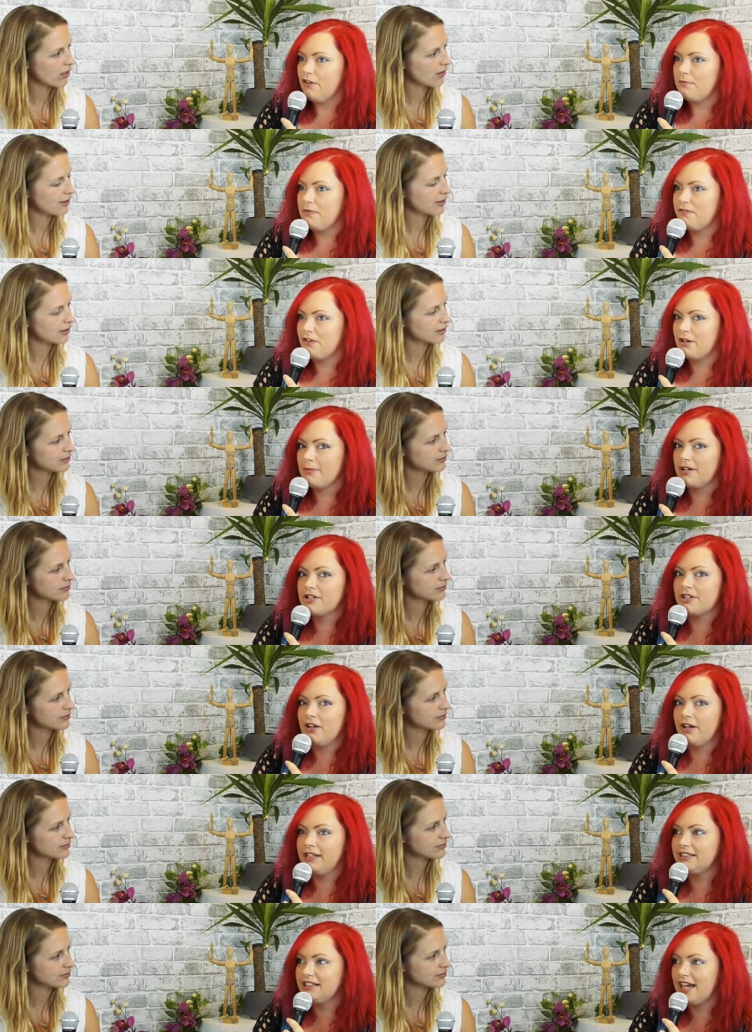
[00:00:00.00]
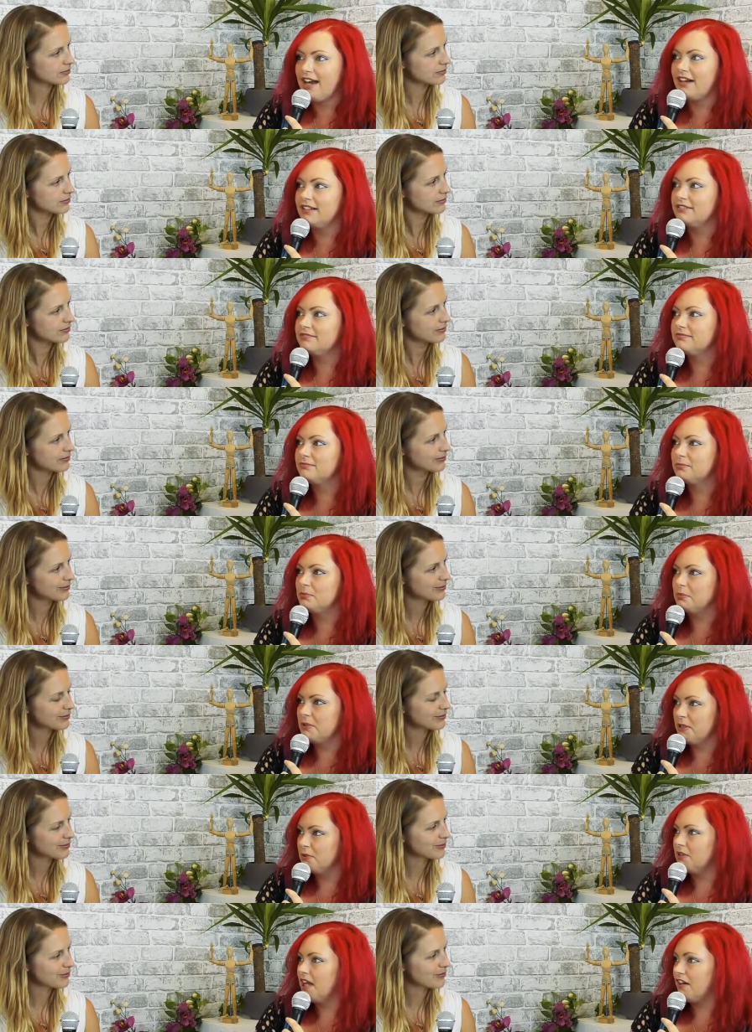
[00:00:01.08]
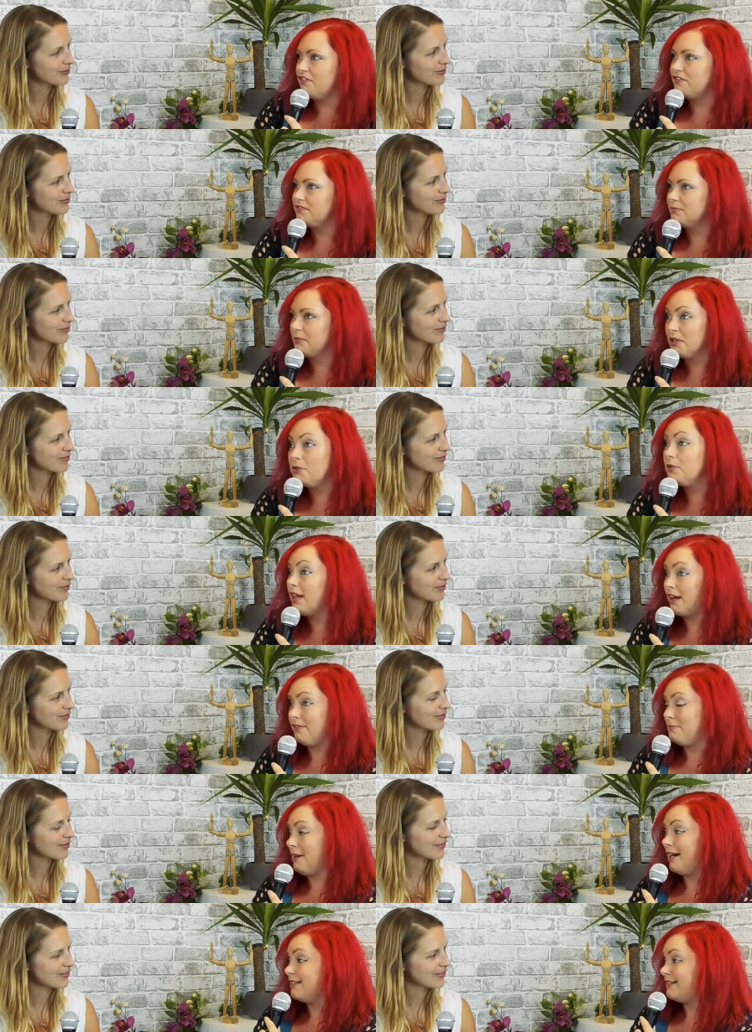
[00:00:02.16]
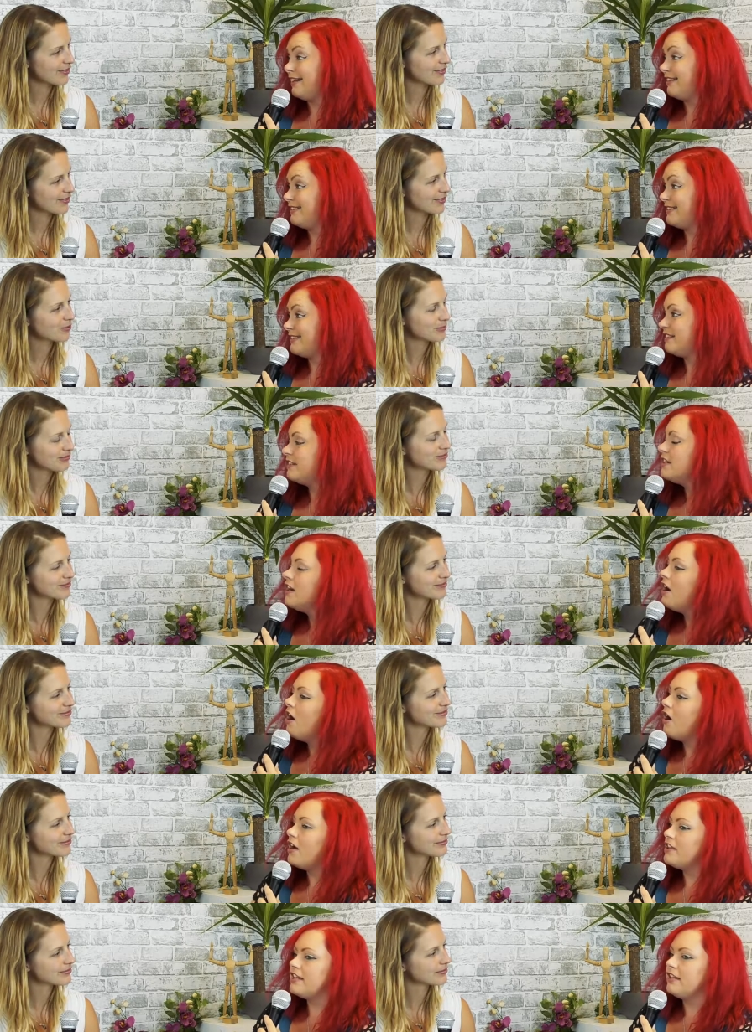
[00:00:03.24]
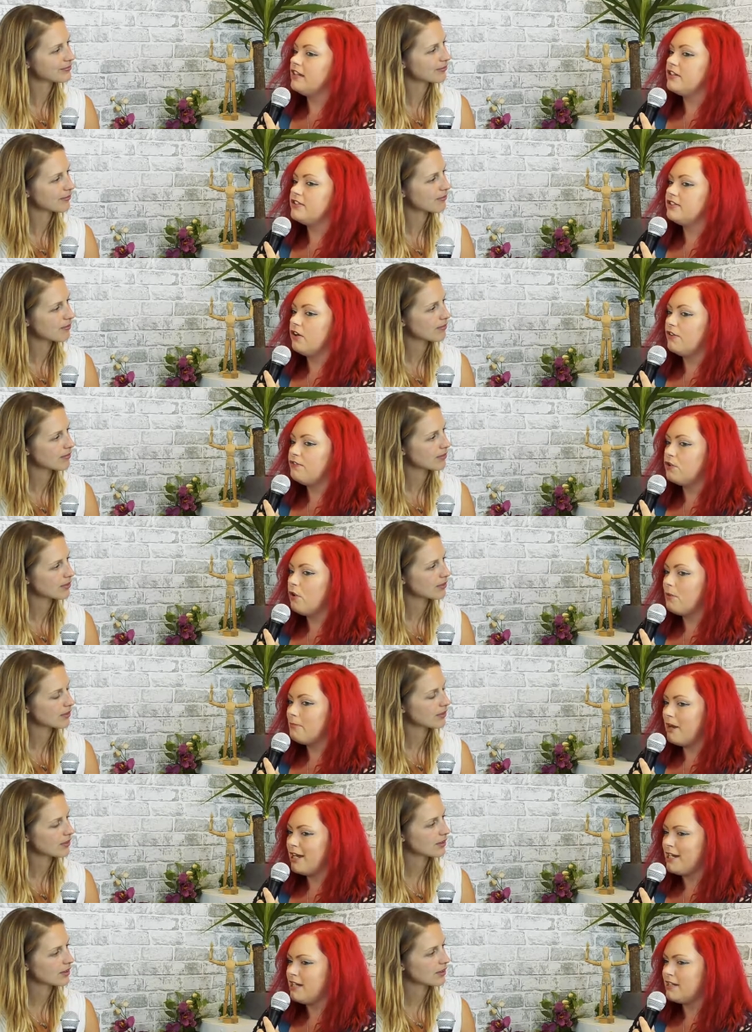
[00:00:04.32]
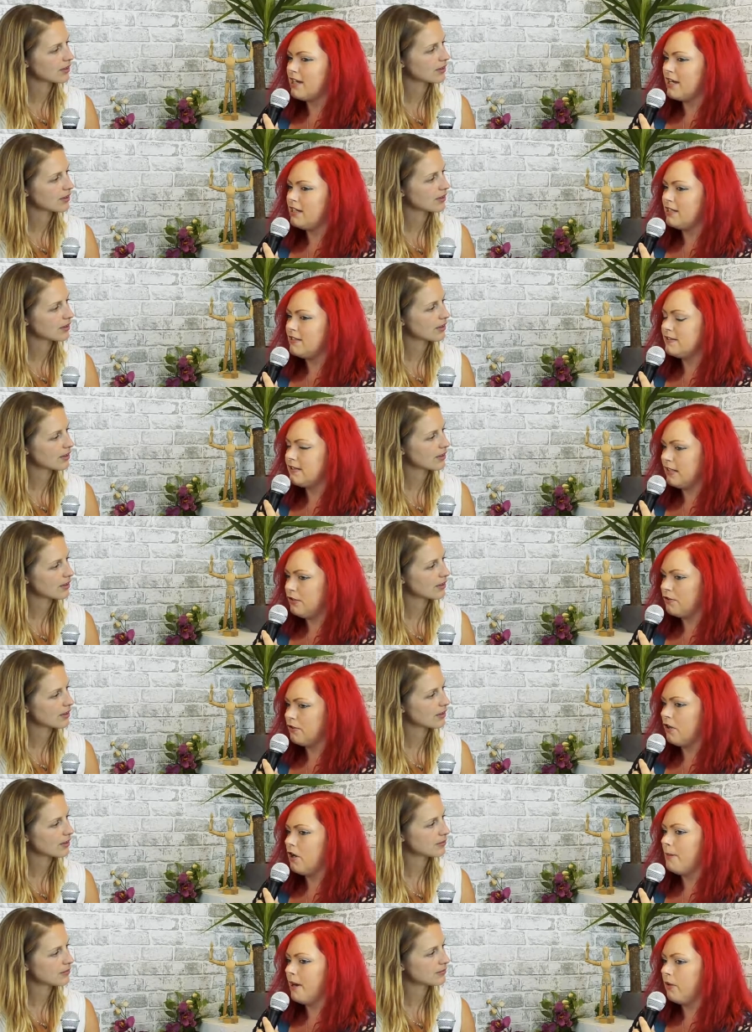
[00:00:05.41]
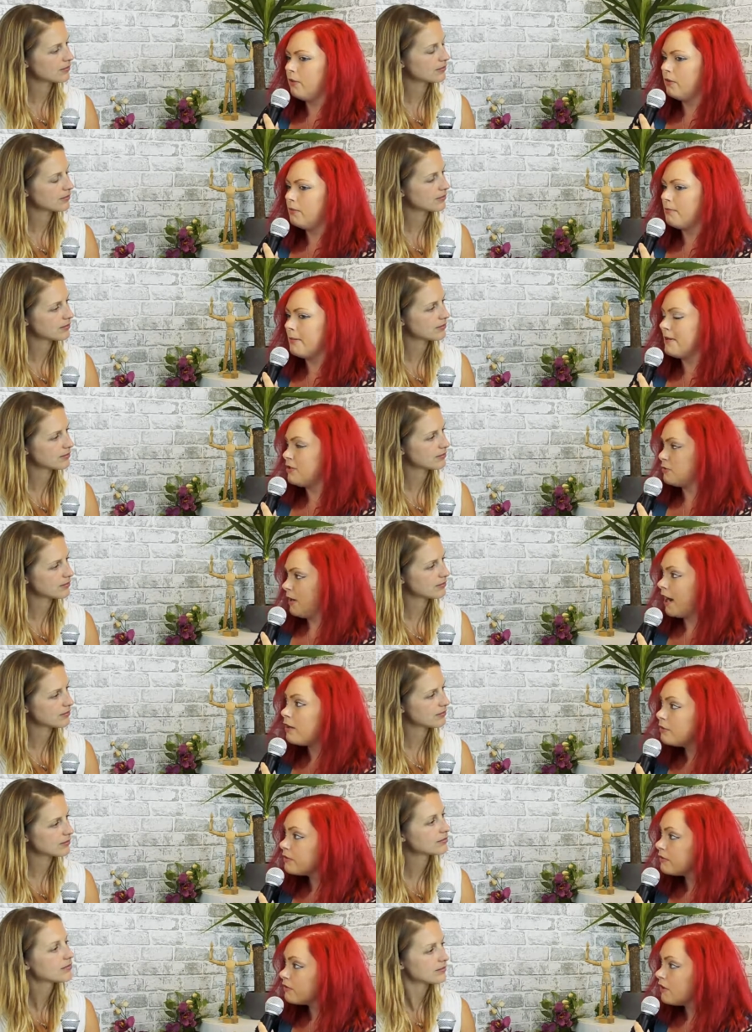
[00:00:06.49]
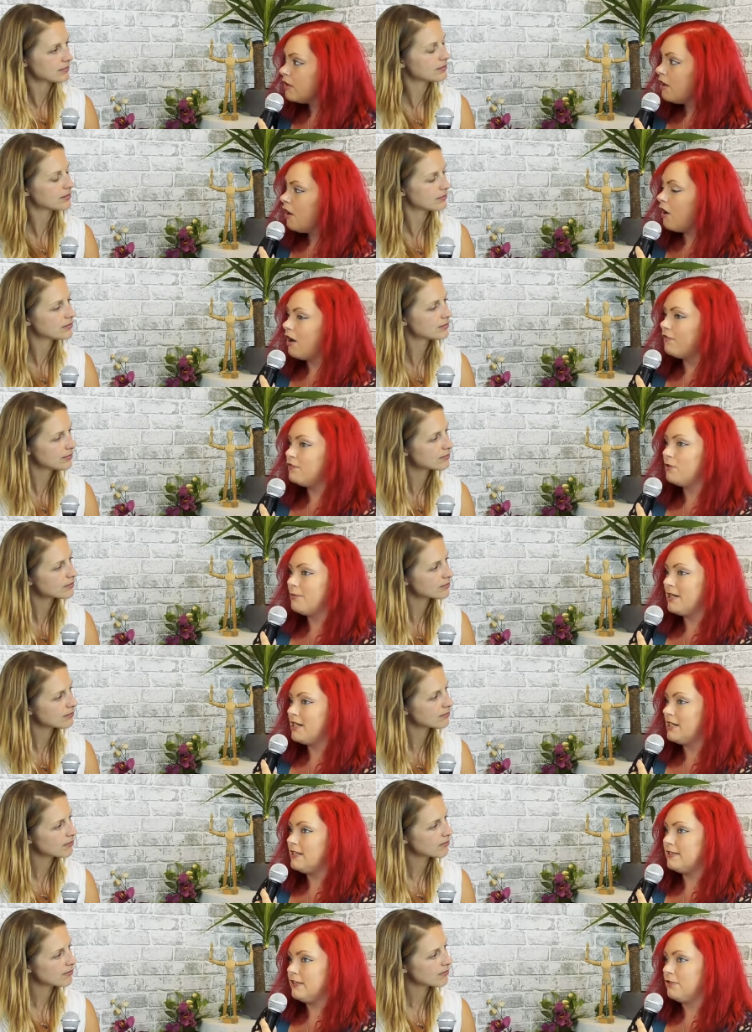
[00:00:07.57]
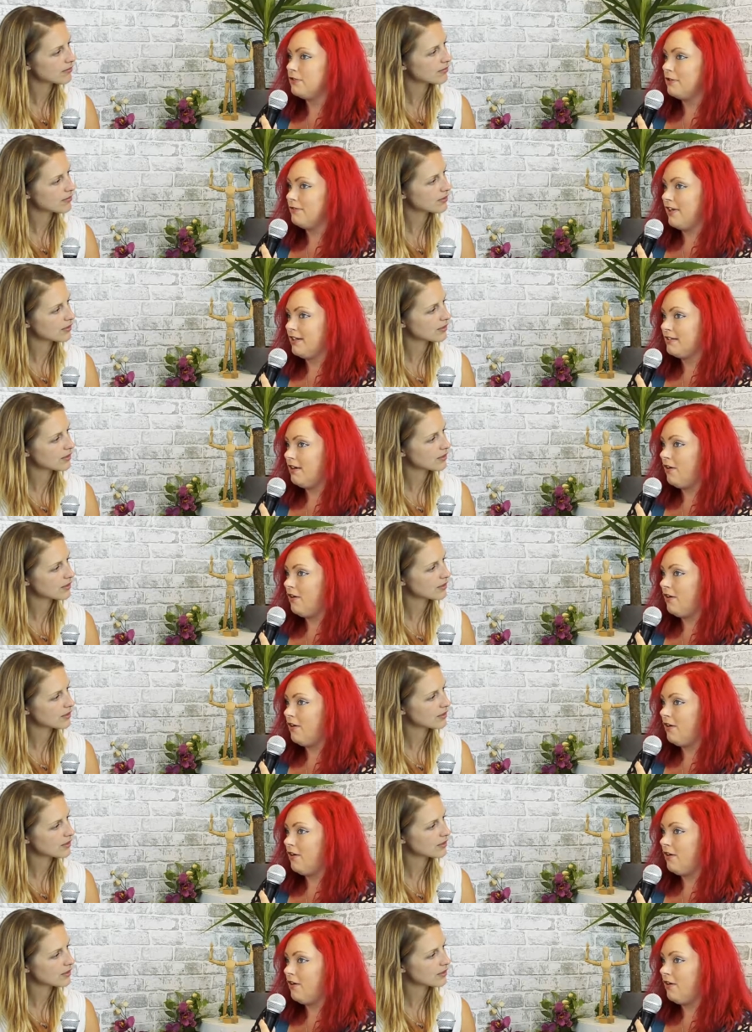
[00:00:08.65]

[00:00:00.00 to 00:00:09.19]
Speaker 1: I've been very much like yeah we all have we all have bad days and mm. i think because i've not made any secret about my mental health mm-hmm. i've not made any secret of the fact